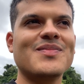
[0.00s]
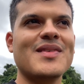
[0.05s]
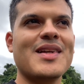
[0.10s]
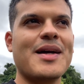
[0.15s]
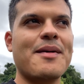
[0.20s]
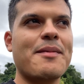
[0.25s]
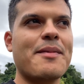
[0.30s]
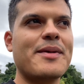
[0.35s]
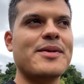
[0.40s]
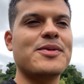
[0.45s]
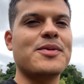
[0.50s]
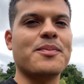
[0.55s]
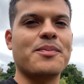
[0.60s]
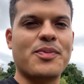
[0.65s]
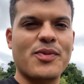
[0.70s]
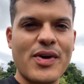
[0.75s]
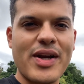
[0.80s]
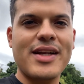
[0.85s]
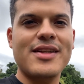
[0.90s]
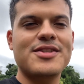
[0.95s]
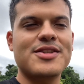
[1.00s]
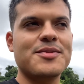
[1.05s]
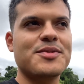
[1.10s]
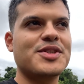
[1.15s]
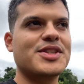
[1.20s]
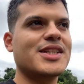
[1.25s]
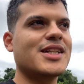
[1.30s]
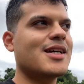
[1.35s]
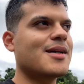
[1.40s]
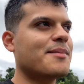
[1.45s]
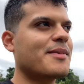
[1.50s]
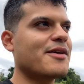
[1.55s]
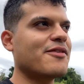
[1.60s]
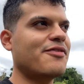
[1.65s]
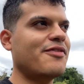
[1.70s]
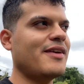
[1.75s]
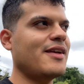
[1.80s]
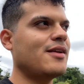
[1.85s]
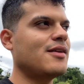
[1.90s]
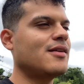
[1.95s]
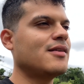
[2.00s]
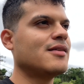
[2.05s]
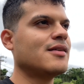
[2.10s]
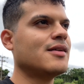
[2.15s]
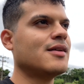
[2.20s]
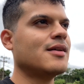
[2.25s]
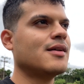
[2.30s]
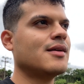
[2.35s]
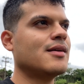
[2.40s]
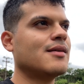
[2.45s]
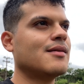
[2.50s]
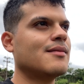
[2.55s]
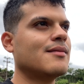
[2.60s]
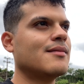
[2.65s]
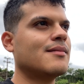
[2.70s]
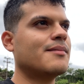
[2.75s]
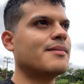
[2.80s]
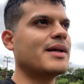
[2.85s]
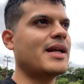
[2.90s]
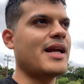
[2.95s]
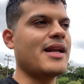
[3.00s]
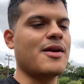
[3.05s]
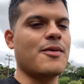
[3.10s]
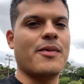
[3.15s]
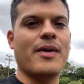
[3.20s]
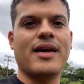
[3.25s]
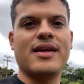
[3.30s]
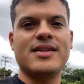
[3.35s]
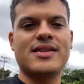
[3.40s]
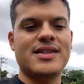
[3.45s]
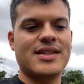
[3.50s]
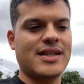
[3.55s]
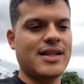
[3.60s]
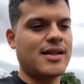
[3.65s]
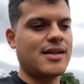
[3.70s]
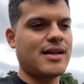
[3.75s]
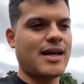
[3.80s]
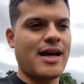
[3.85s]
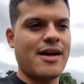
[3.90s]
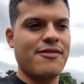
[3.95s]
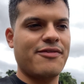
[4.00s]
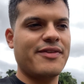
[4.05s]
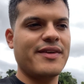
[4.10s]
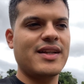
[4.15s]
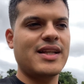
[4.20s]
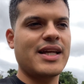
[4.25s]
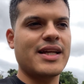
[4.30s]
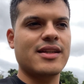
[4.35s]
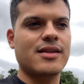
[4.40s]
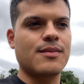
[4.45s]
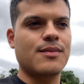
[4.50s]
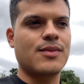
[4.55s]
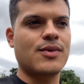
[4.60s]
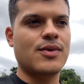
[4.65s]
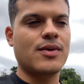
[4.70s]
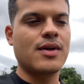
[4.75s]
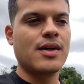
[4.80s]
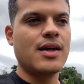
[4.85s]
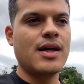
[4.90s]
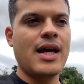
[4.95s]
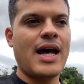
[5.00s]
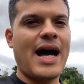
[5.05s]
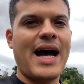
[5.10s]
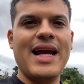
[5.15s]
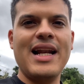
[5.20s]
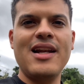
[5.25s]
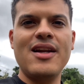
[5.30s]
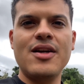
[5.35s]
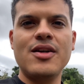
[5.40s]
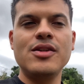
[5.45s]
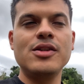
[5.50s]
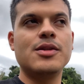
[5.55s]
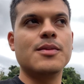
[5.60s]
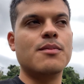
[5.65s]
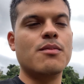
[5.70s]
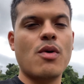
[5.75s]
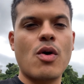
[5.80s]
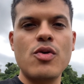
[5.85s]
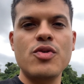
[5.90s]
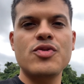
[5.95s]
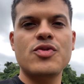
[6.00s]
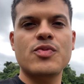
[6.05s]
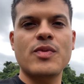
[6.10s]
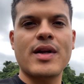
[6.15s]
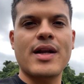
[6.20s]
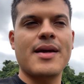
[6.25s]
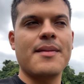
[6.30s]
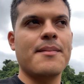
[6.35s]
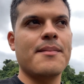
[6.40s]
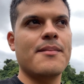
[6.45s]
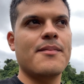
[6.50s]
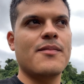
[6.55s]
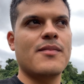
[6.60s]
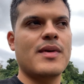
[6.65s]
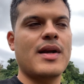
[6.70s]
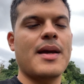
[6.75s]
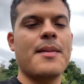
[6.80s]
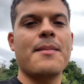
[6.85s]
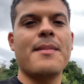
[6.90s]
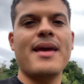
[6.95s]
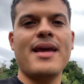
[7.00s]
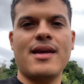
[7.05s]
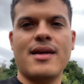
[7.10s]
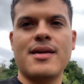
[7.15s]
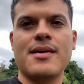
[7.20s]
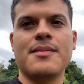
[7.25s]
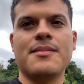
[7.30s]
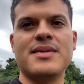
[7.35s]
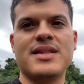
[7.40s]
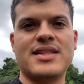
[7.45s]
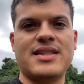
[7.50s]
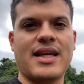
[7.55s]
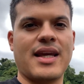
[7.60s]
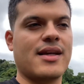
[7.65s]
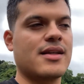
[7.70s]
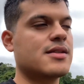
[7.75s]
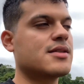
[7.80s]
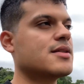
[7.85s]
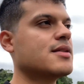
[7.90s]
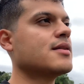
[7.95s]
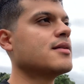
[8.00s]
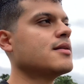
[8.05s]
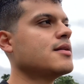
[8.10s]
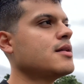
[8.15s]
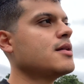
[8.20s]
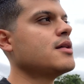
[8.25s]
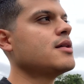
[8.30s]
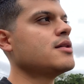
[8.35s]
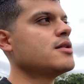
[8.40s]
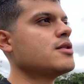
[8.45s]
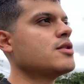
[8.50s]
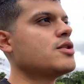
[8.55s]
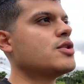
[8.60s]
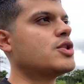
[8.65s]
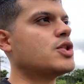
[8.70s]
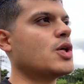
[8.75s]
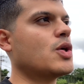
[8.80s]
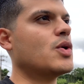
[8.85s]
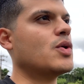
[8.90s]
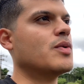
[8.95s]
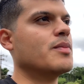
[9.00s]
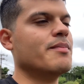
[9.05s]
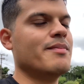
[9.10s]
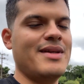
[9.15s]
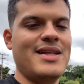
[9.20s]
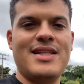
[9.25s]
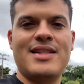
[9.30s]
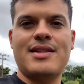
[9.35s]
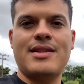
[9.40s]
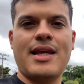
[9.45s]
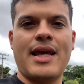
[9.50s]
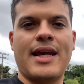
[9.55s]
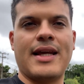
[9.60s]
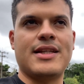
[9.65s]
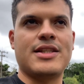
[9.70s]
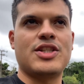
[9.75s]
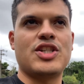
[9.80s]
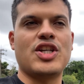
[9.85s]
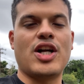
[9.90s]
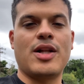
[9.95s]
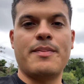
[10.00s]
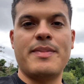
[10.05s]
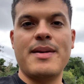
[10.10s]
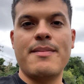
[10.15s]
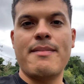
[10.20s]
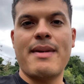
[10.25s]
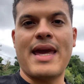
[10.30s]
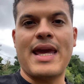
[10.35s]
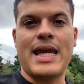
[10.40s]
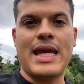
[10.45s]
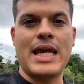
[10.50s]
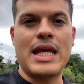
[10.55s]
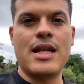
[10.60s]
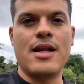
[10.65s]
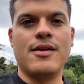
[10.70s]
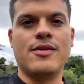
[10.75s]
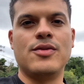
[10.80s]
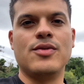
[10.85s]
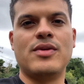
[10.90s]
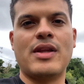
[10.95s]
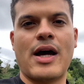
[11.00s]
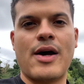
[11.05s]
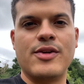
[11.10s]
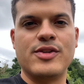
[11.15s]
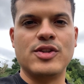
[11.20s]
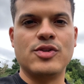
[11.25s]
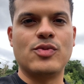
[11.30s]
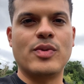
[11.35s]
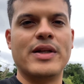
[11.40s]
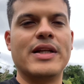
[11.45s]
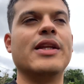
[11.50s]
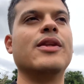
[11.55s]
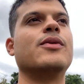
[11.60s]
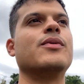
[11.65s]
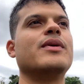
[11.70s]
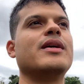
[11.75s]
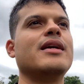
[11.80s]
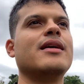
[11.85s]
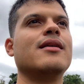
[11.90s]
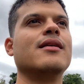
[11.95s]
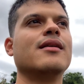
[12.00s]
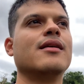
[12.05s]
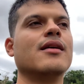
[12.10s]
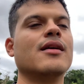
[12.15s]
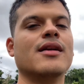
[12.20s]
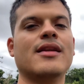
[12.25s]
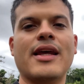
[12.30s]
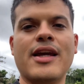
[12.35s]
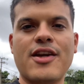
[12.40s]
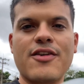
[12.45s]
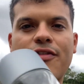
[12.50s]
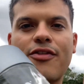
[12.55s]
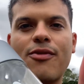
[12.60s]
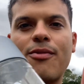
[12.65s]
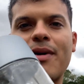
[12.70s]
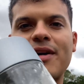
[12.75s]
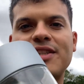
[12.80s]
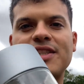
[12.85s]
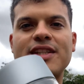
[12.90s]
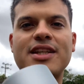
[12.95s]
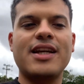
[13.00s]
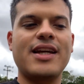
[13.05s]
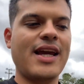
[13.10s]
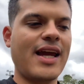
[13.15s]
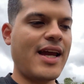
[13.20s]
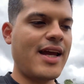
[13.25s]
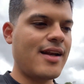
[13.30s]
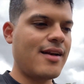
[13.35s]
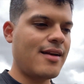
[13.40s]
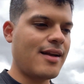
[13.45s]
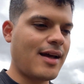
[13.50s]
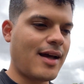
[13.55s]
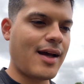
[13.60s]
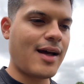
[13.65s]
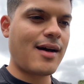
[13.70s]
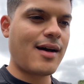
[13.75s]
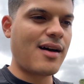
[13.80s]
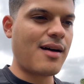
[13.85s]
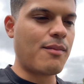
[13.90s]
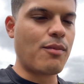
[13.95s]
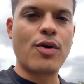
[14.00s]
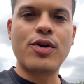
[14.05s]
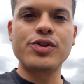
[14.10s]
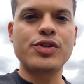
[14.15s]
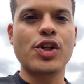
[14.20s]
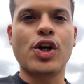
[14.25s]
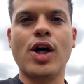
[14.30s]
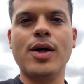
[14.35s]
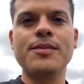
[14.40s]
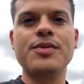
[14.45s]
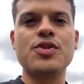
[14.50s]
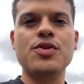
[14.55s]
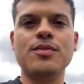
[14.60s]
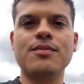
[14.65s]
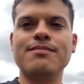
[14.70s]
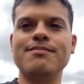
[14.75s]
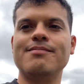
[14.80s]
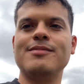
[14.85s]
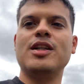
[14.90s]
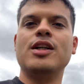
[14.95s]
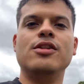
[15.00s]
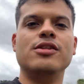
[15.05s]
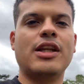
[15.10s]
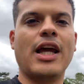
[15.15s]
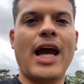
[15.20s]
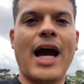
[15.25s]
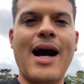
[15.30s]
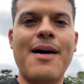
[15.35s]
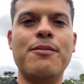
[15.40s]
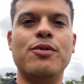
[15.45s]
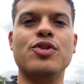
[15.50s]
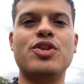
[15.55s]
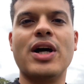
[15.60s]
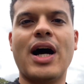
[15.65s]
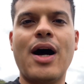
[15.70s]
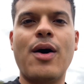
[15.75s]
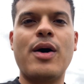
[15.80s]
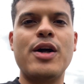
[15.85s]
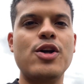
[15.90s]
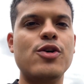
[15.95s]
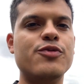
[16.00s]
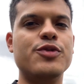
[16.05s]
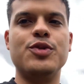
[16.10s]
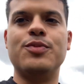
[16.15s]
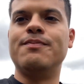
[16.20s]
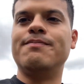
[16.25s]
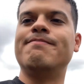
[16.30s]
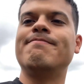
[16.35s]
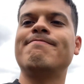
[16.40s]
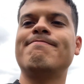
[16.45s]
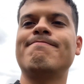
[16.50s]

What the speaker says: I'm about to break some shit up, I feel. But anyways, I feel like the more I learn, the most when I make mistakes. So mistakes shall be made in 2023. Thank you for watching again. More to come soon. Te amo. Ciao. I love you.